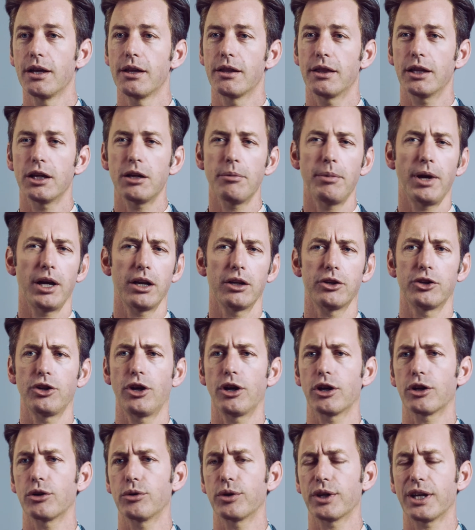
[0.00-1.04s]
Think about a
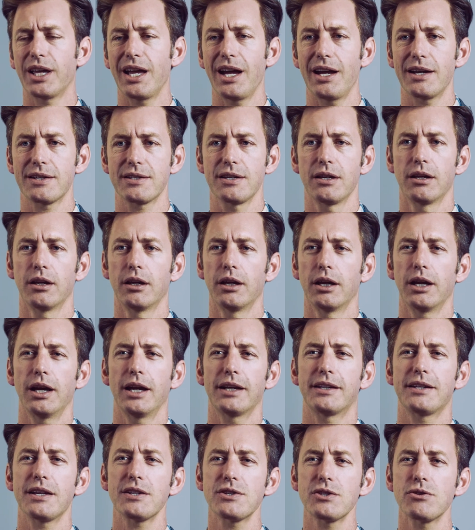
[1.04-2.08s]
dog or a cat.
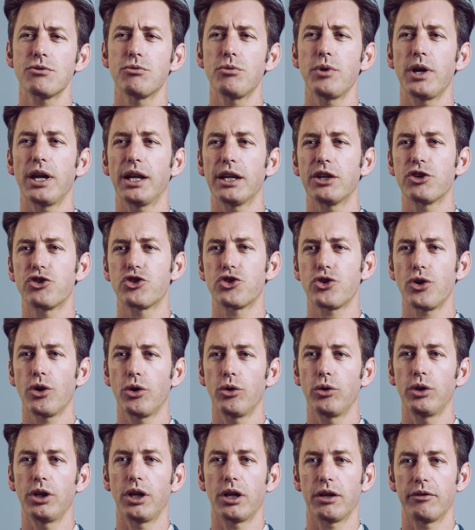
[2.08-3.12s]
It doesn't really show
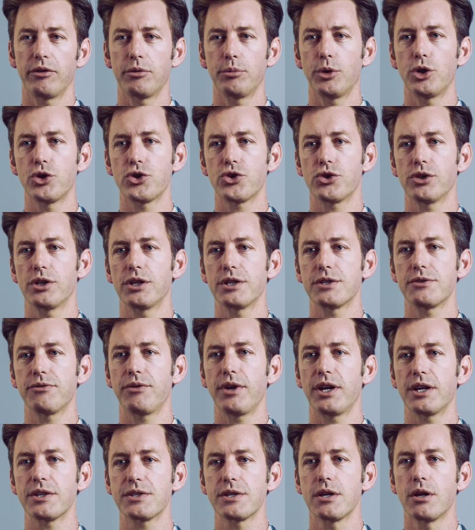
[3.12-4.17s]
a lot of emotion in its
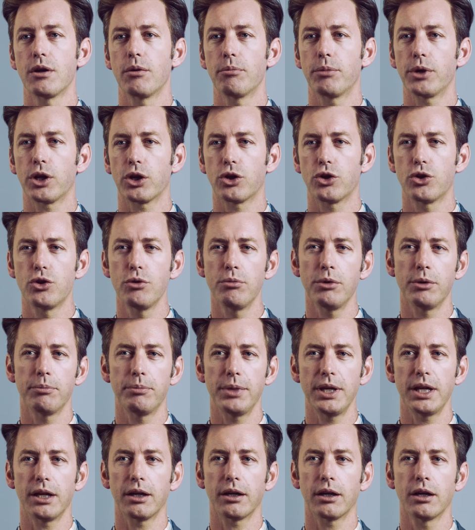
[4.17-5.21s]
face, but a human
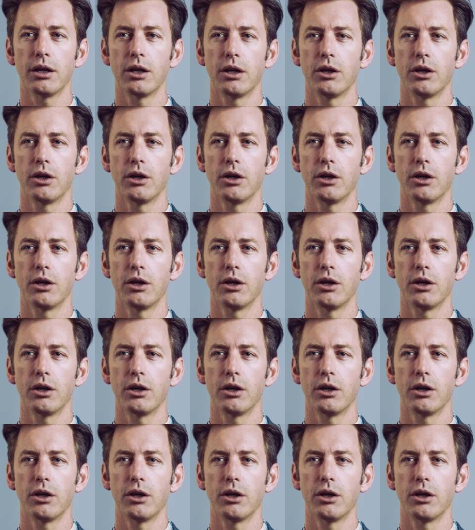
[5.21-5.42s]
being